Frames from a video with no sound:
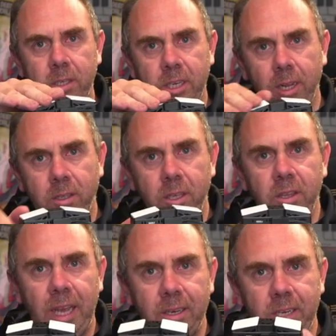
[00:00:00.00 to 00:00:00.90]
tilted
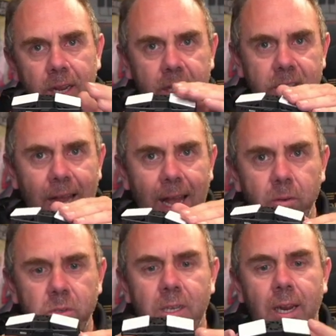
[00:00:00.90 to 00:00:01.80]
the antennas
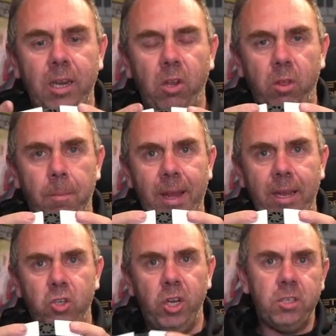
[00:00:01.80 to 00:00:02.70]
out slightly on the
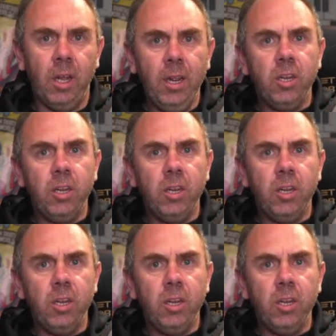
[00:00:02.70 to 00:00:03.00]
patches